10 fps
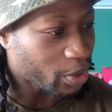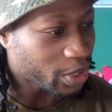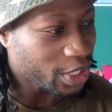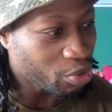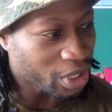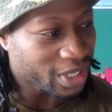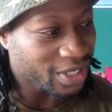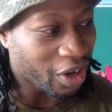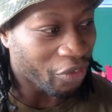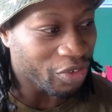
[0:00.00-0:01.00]
serious
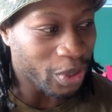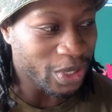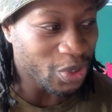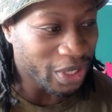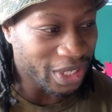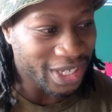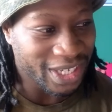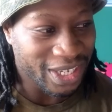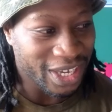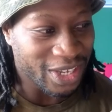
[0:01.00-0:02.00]
stuff, you know. It's not a
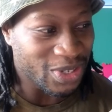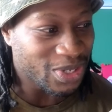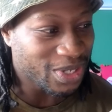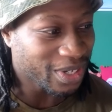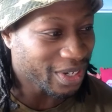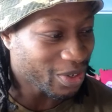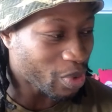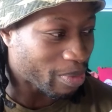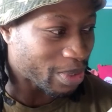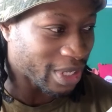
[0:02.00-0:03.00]
kids
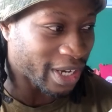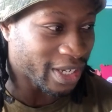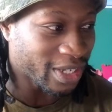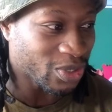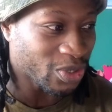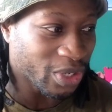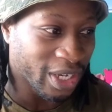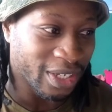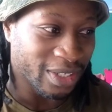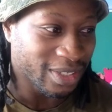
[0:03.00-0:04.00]
website. It's not
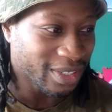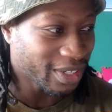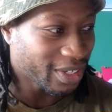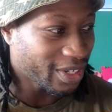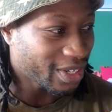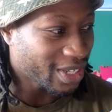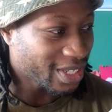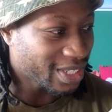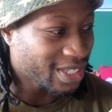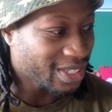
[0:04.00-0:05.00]
a
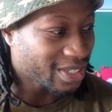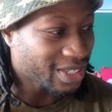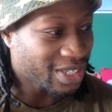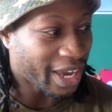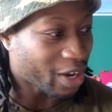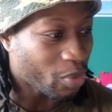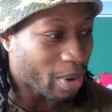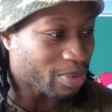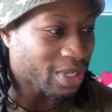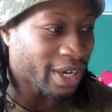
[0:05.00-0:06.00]
tech
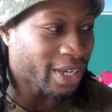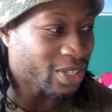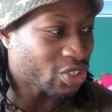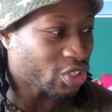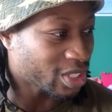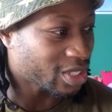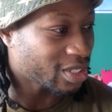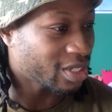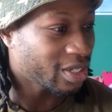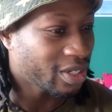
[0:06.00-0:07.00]
website. It's
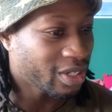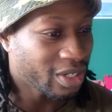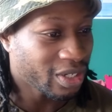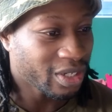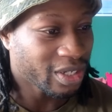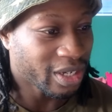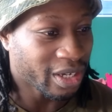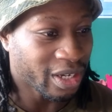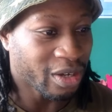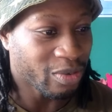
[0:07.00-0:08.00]
just
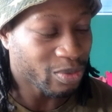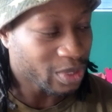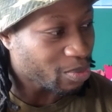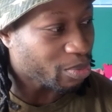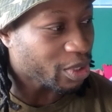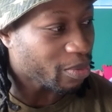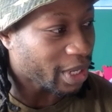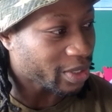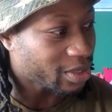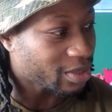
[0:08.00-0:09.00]
simply about
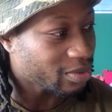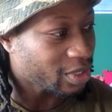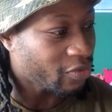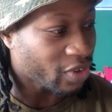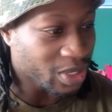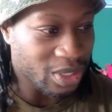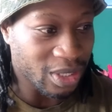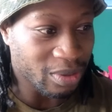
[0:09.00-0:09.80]
investing.